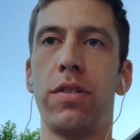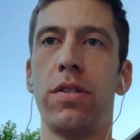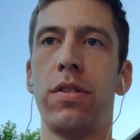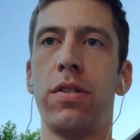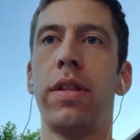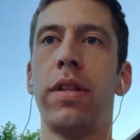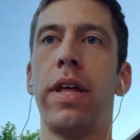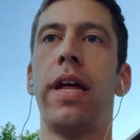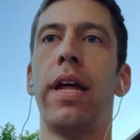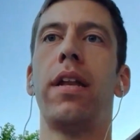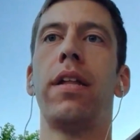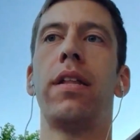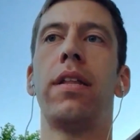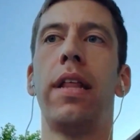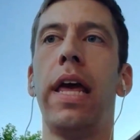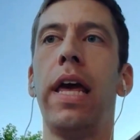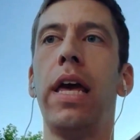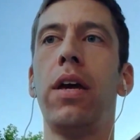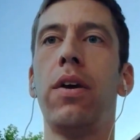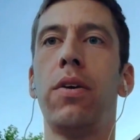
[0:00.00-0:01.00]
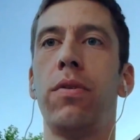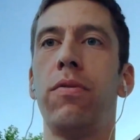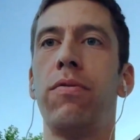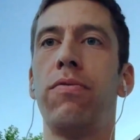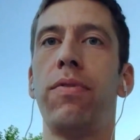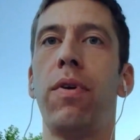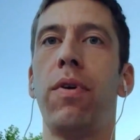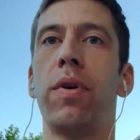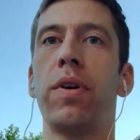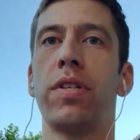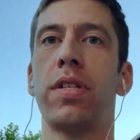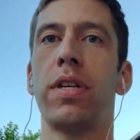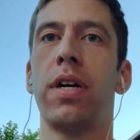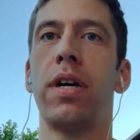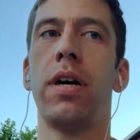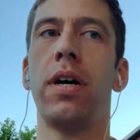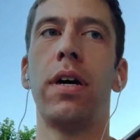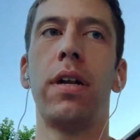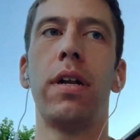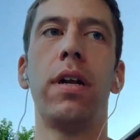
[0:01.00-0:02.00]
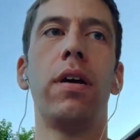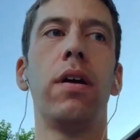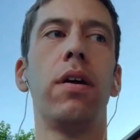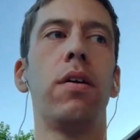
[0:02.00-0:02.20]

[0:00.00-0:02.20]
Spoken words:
so that they could focus on